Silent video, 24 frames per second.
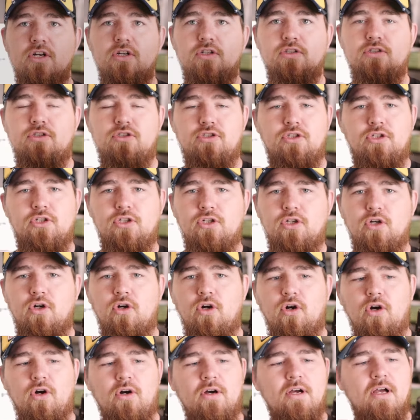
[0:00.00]

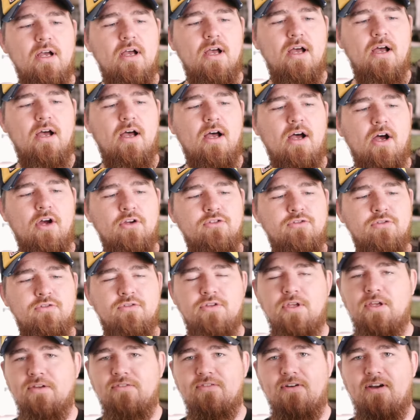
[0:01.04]
Sunagor
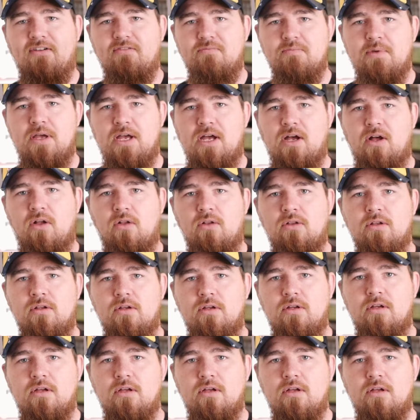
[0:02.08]
135mm